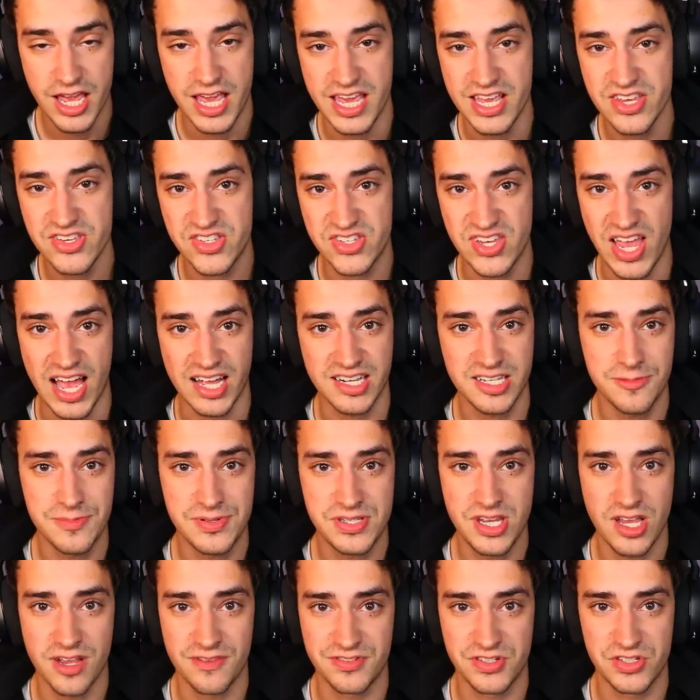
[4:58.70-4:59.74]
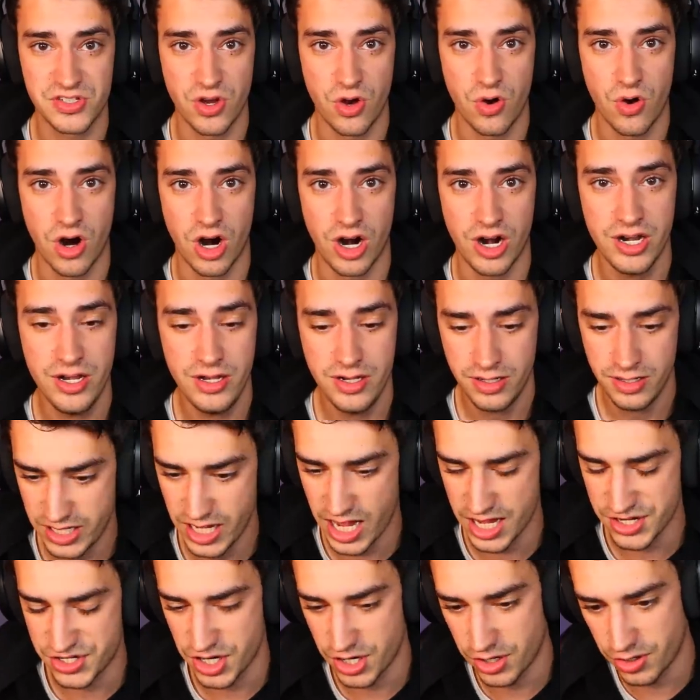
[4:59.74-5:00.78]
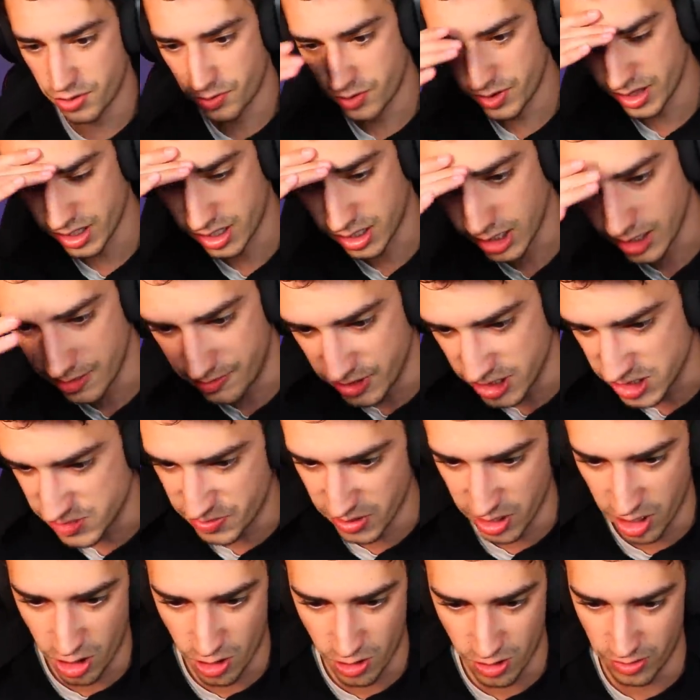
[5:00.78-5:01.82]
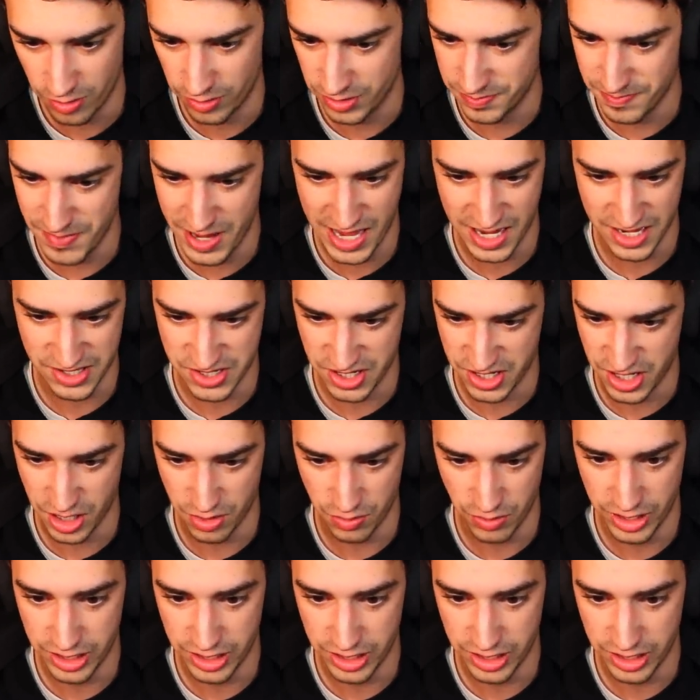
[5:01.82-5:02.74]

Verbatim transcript: He sacked himself so hard. Gosh, I don't know where the clip is, but oh man, it's a good